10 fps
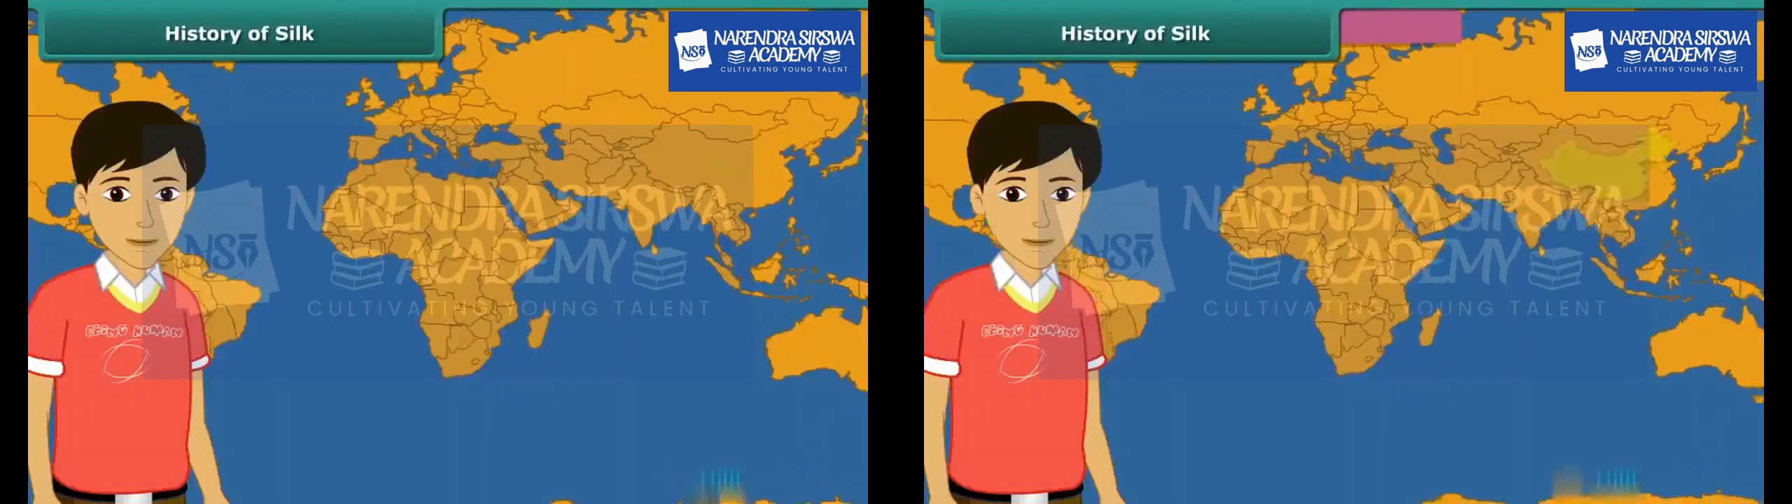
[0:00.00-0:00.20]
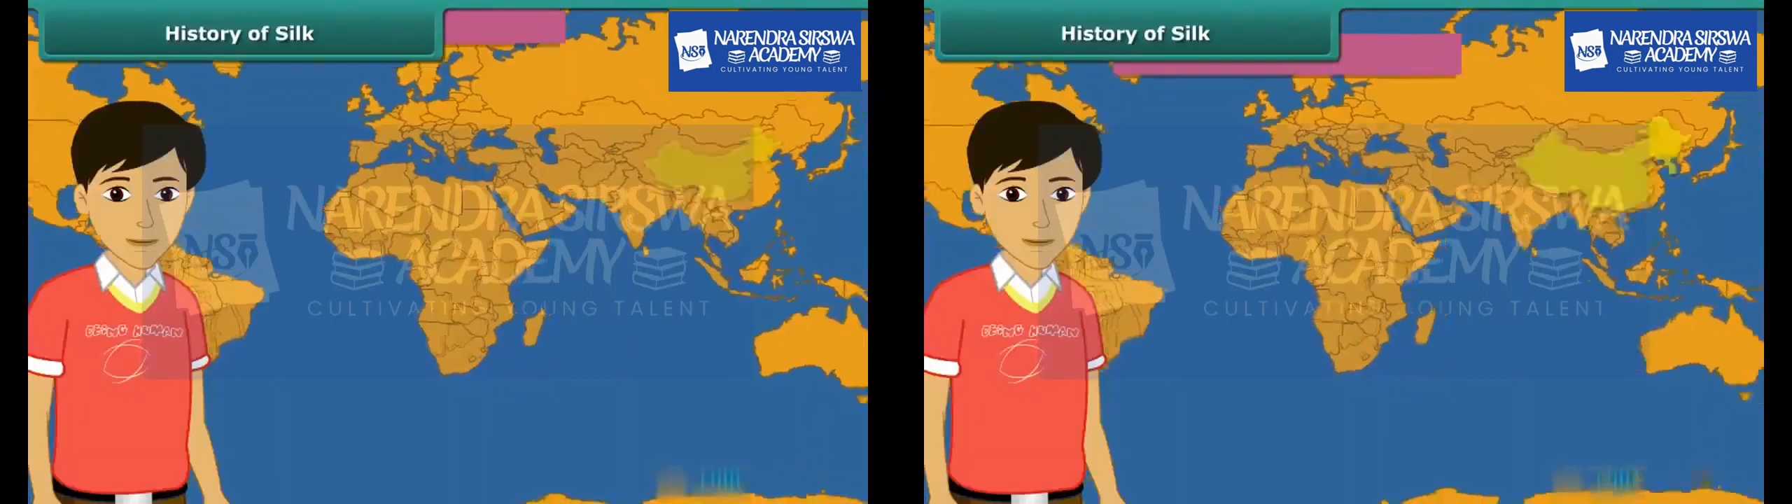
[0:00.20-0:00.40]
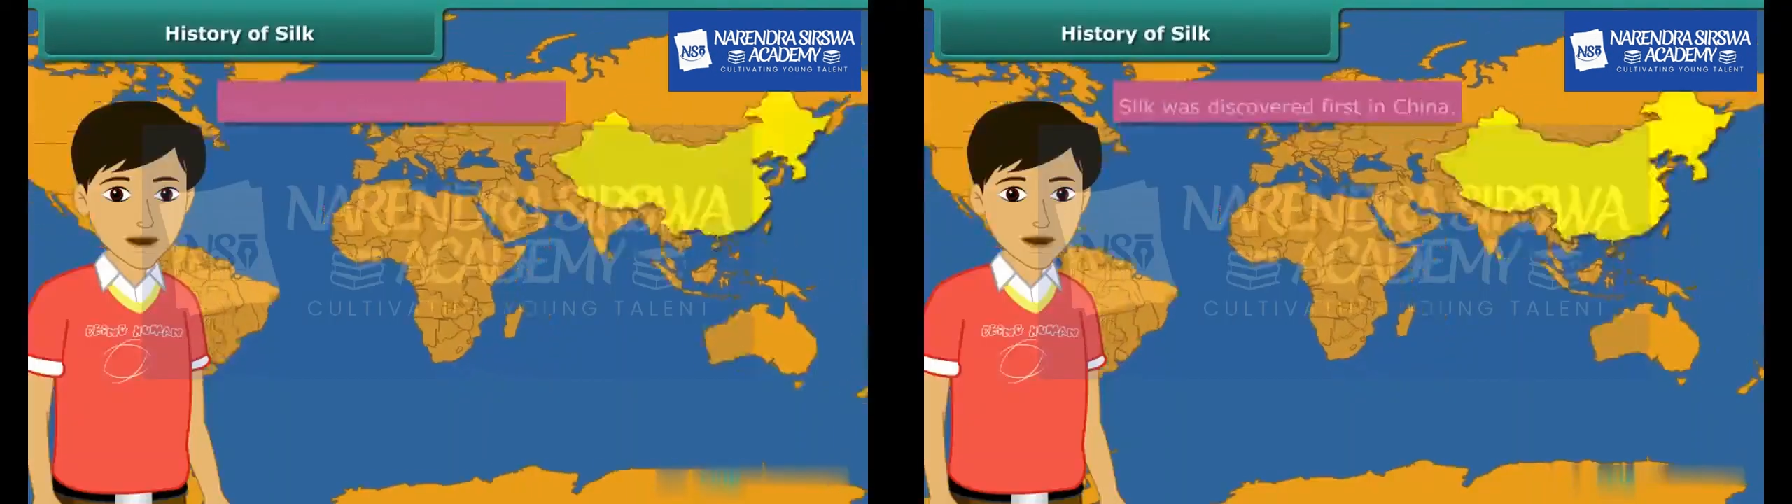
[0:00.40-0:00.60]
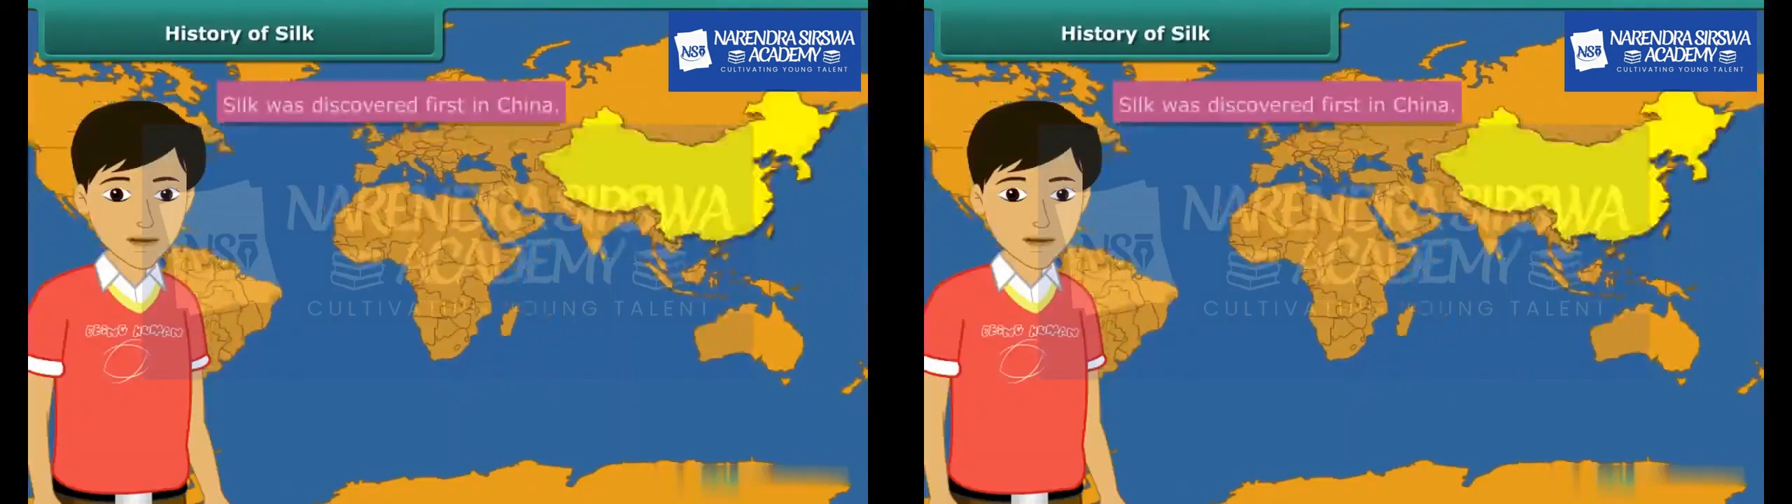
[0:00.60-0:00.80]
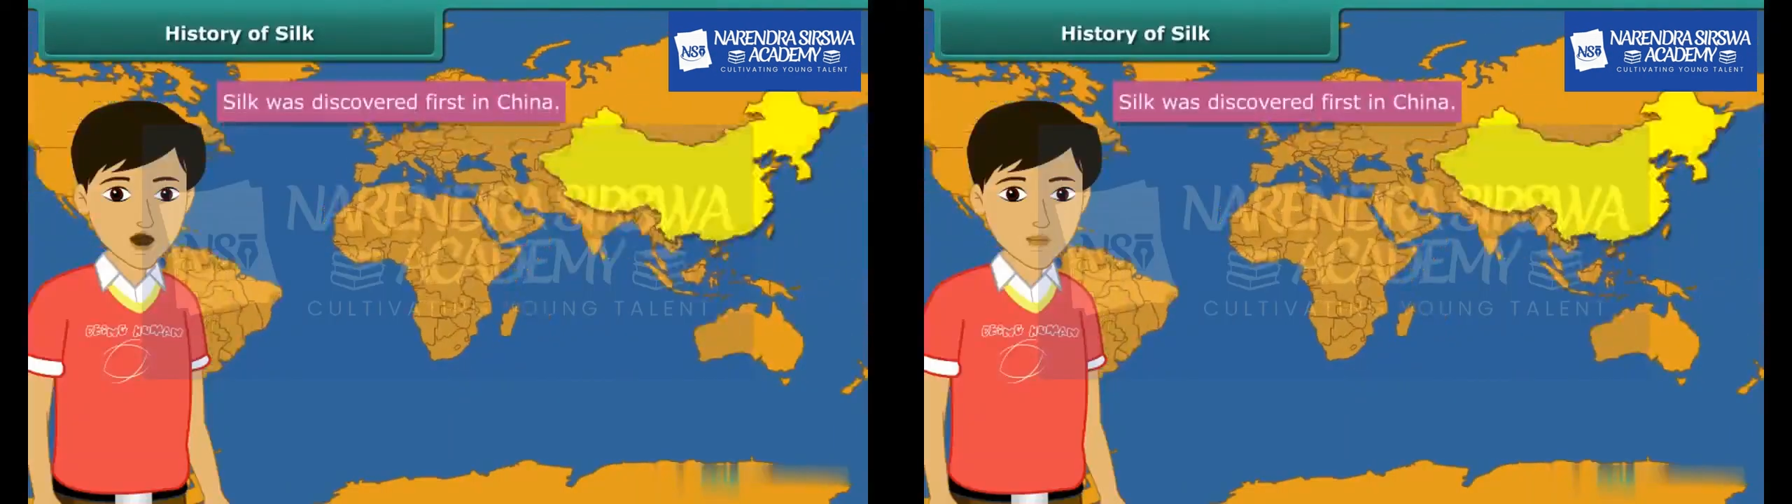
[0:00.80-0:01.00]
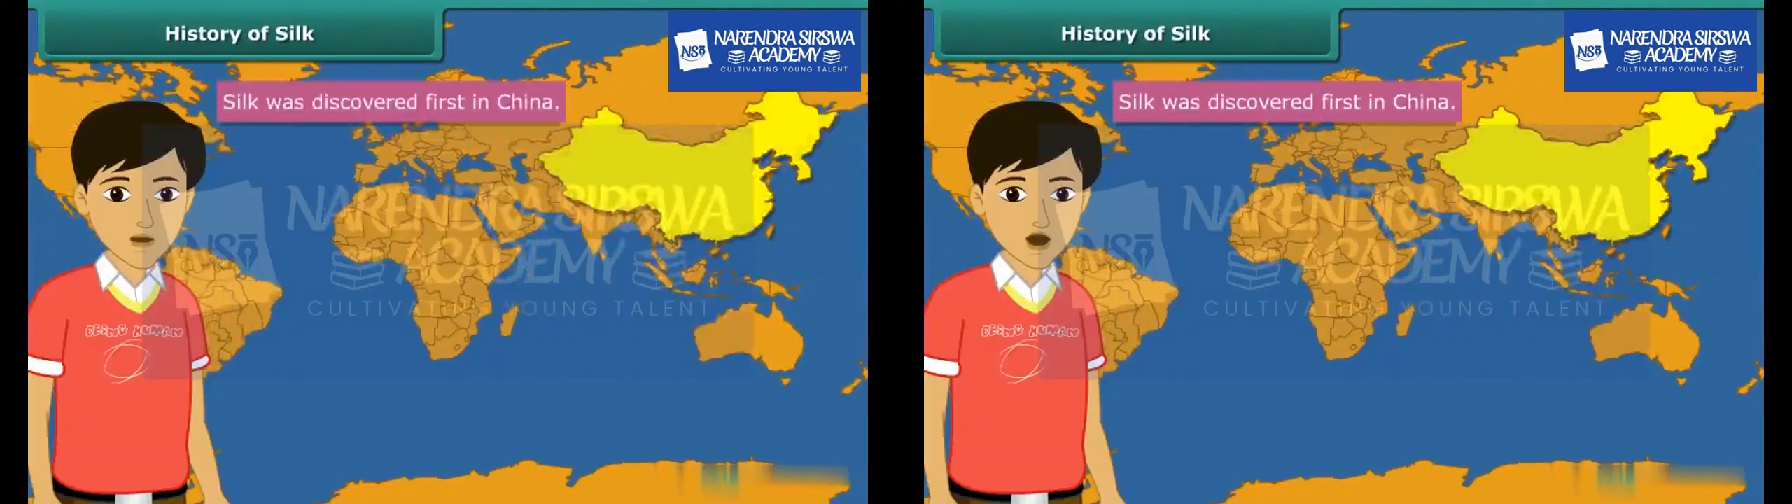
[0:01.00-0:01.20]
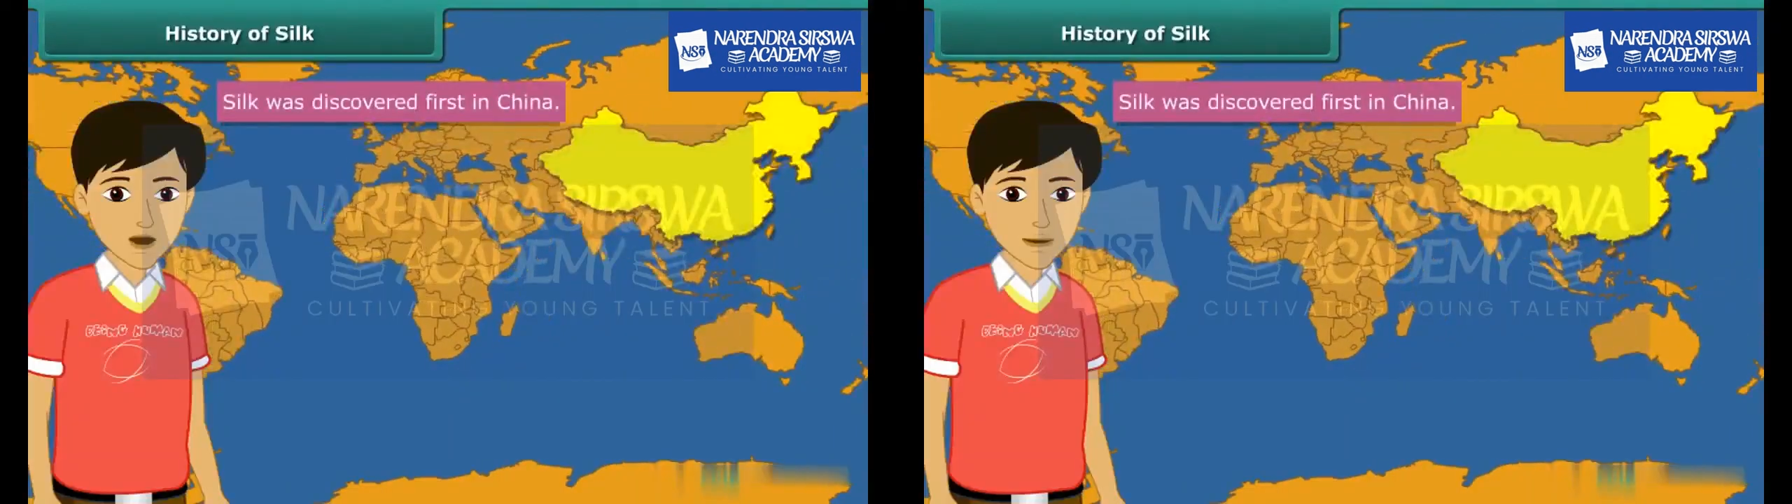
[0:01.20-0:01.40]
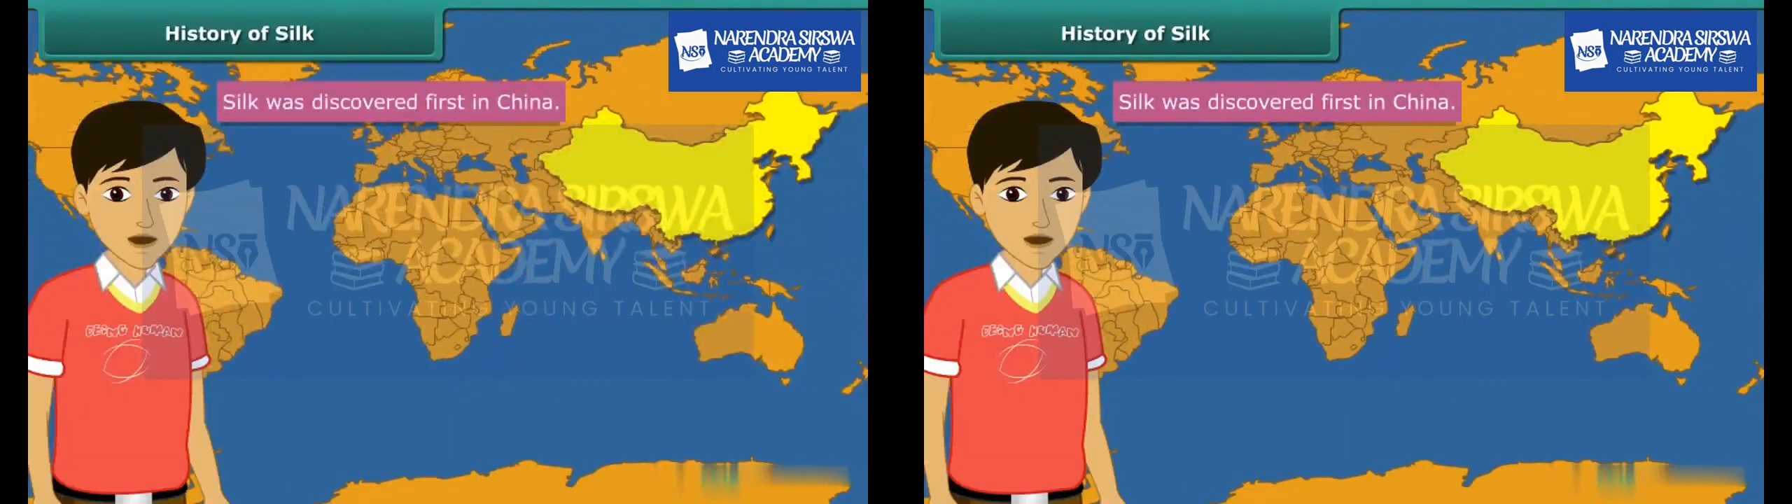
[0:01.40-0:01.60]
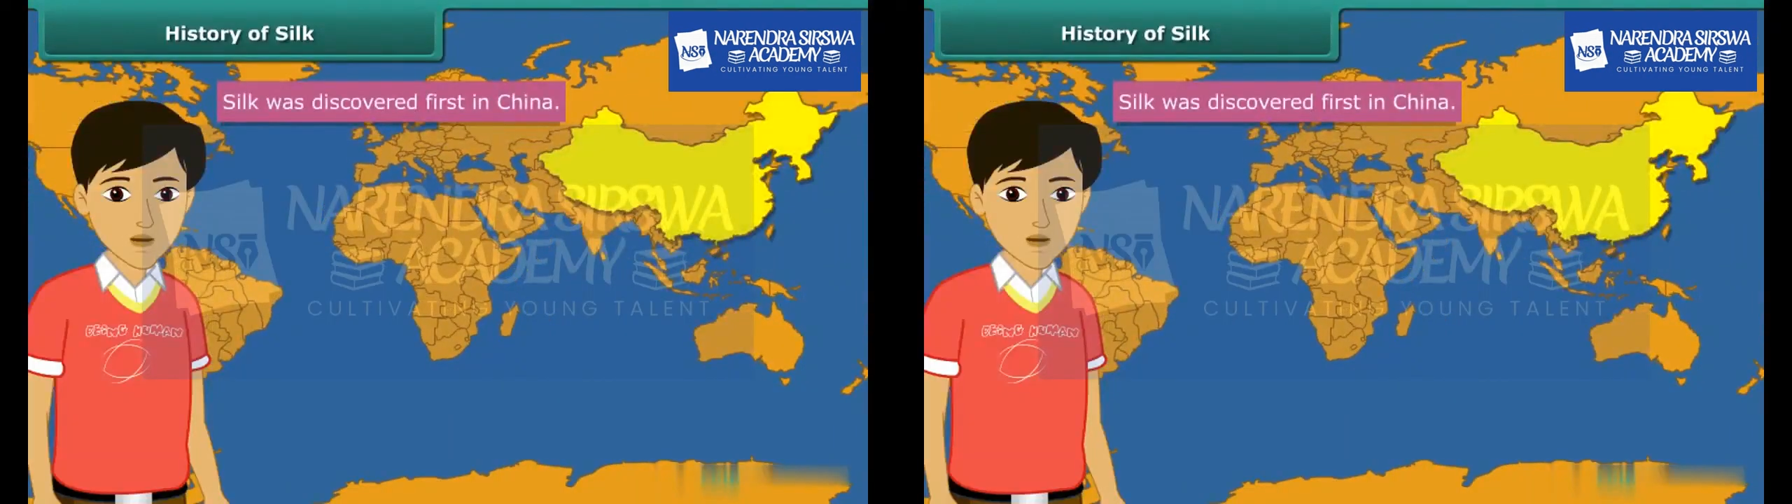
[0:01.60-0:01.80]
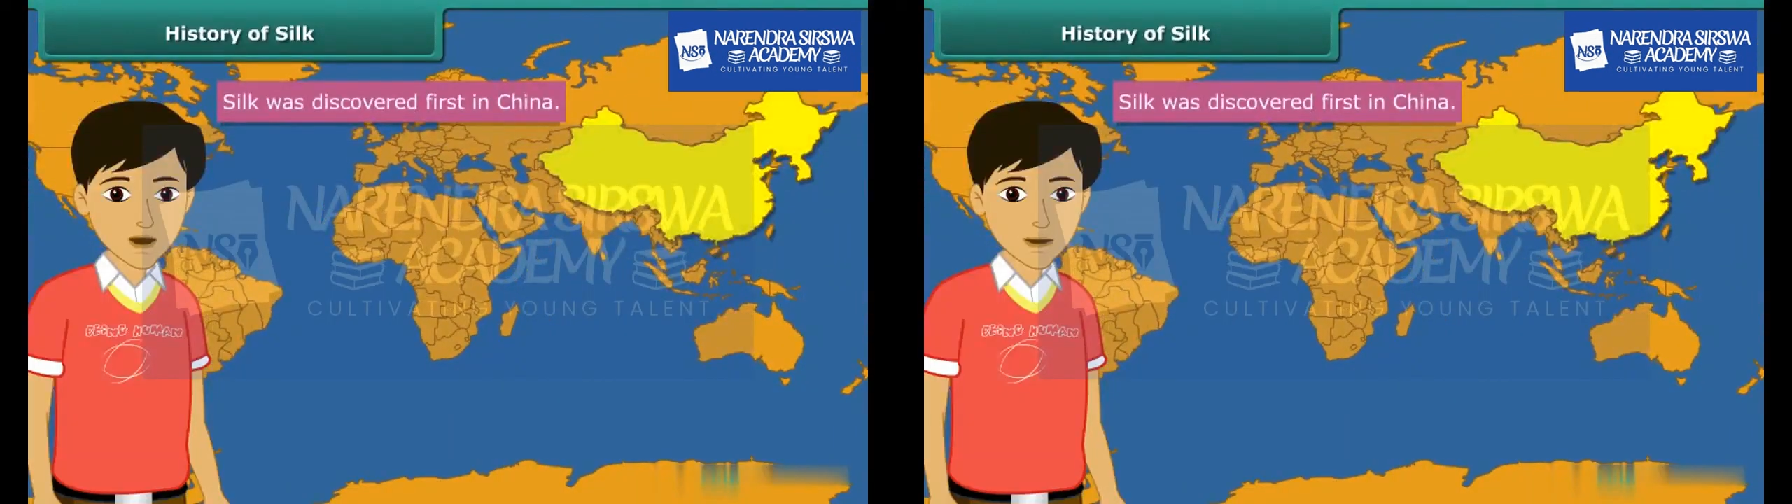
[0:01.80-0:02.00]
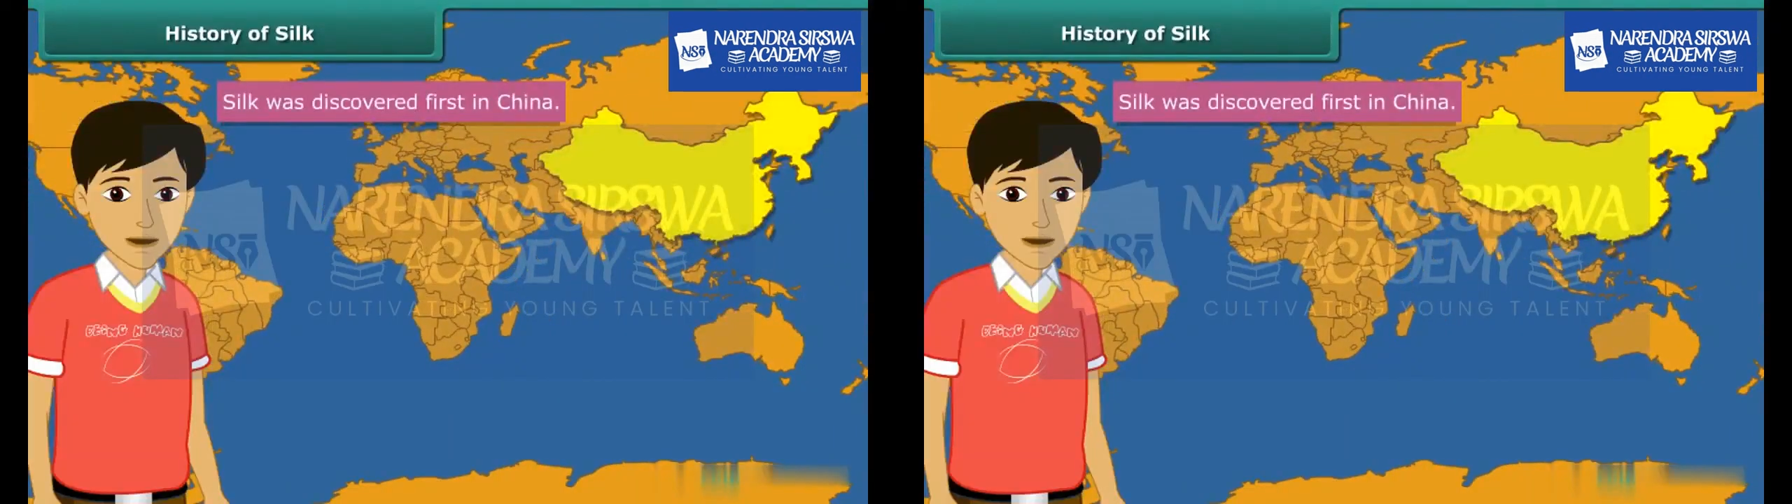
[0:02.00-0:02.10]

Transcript: Silk was discovered first